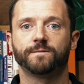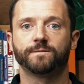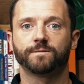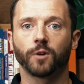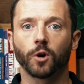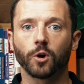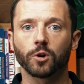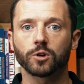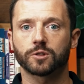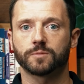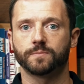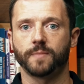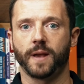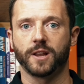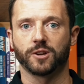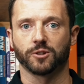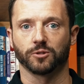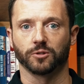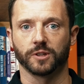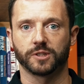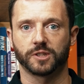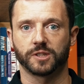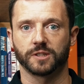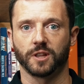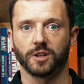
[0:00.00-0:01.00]
First major
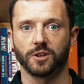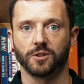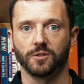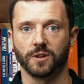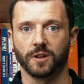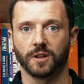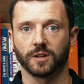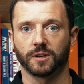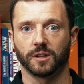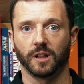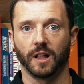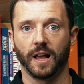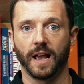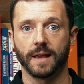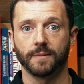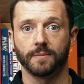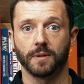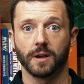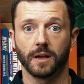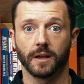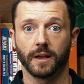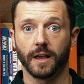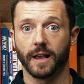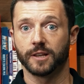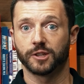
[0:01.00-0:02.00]
listing that you need to
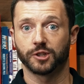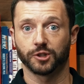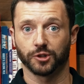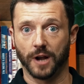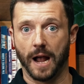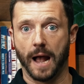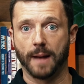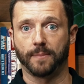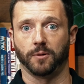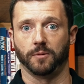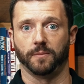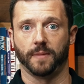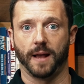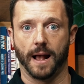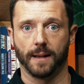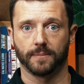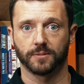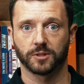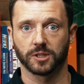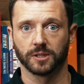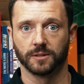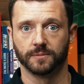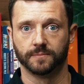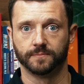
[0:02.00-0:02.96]
claim is your Apple Maps.